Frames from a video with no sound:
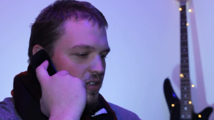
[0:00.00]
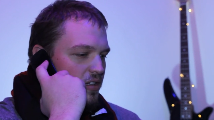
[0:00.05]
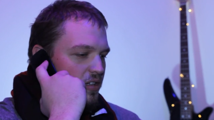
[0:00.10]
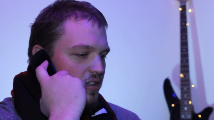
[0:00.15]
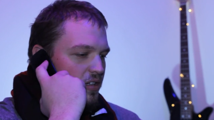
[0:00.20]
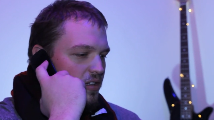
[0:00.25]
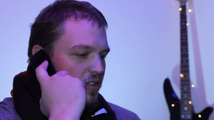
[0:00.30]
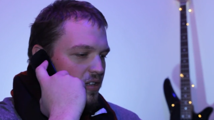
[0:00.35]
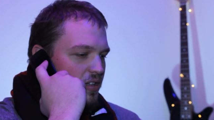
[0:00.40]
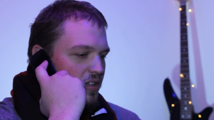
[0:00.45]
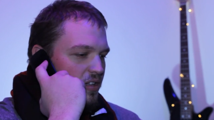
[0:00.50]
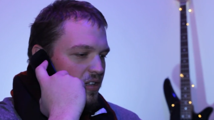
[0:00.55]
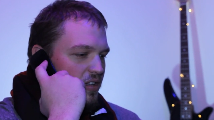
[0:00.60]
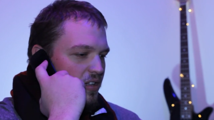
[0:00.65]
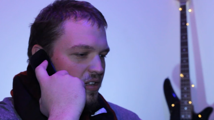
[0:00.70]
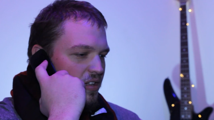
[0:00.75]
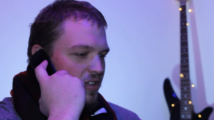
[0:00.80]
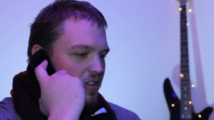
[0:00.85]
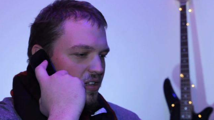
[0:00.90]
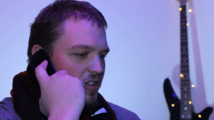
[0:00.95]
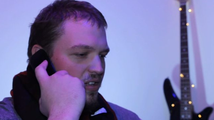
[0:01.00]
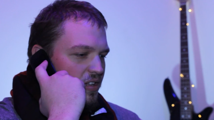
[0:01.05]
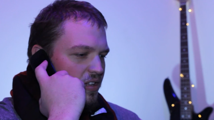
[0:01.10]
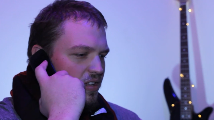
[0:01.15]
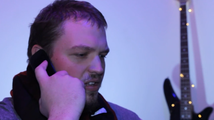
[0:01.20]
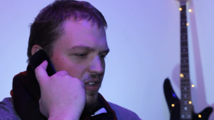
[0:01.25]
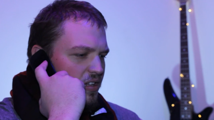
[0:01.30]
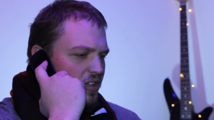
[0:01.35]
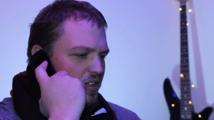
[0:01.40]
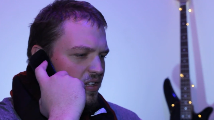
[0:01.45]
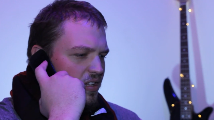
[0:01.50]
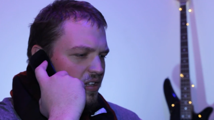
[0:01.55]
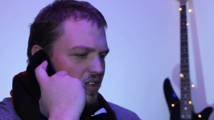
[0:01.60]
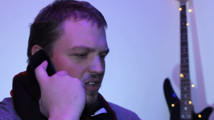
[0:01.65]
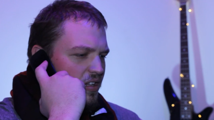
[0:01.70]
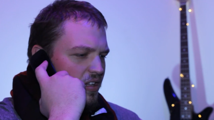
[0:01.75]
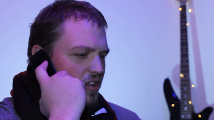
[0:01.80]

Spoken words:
(silence)